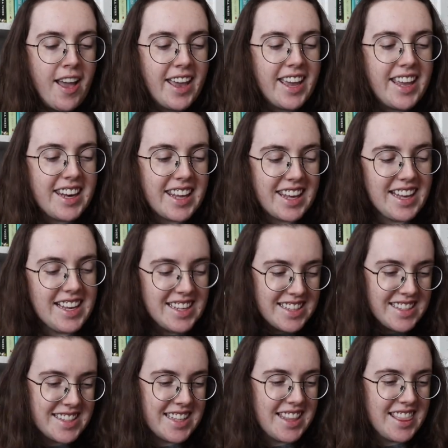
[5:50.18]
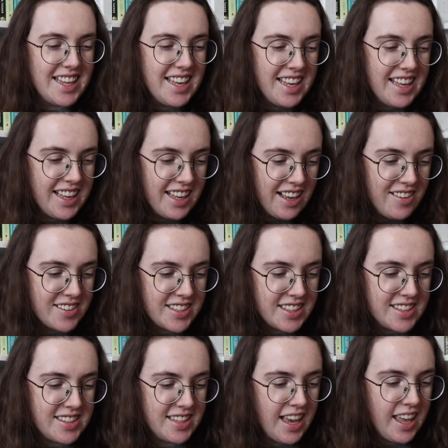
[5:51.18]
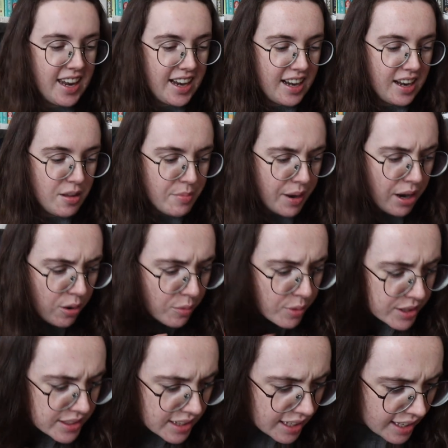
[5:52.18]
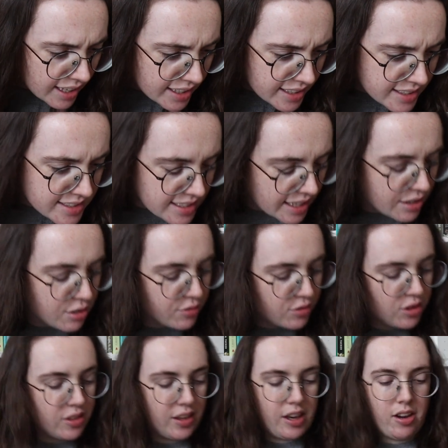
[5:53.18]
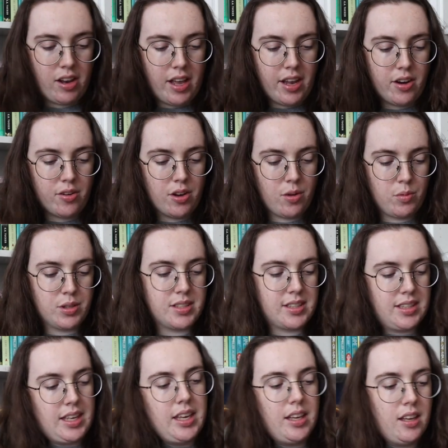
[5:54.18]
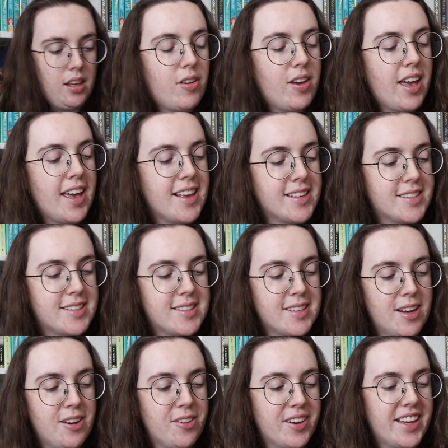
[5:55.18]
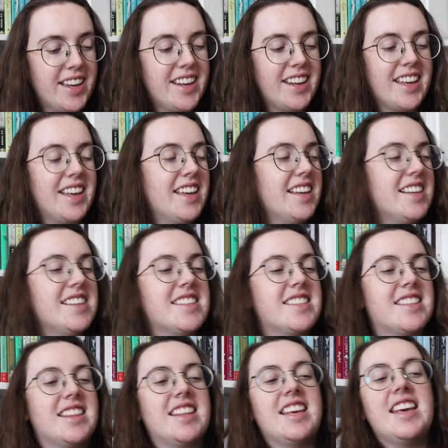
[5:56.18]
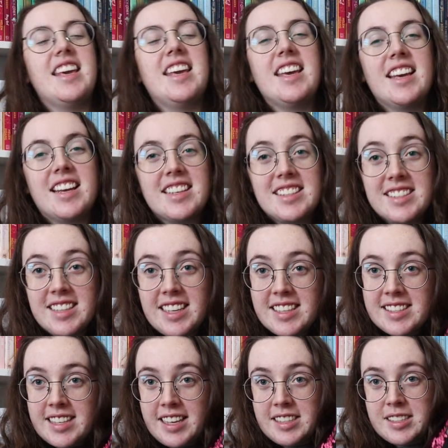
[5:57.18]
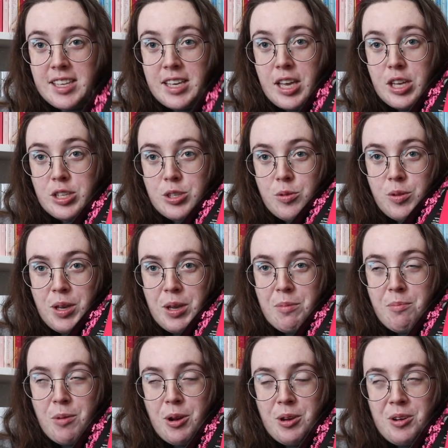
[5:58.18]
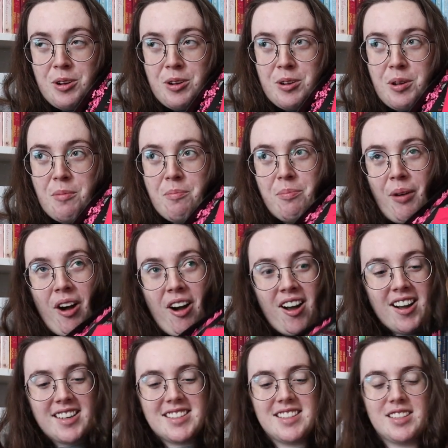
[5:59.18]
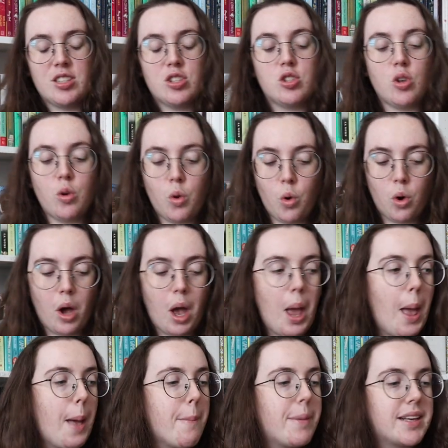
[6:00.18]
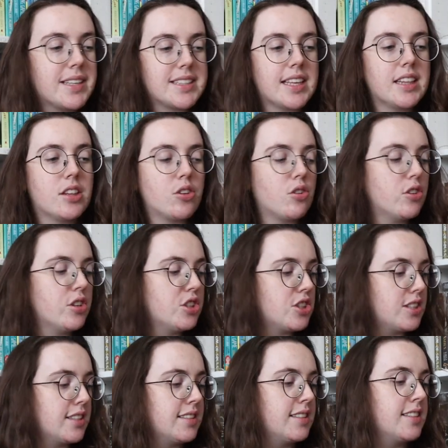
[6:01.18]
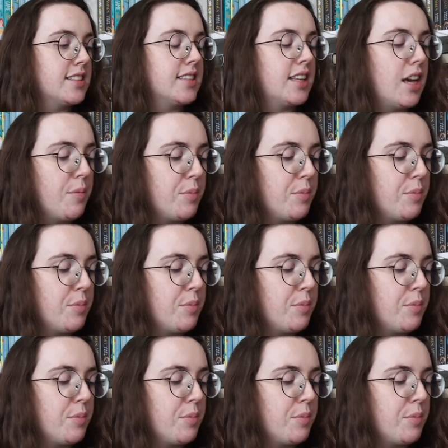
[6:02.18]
it is the thing I was excited about. What the heck is that over there? I don't know. We'll see. Okay, so it is the Stay Sexy and Don't Get Murdered box. This is so cool because I literally just listened to the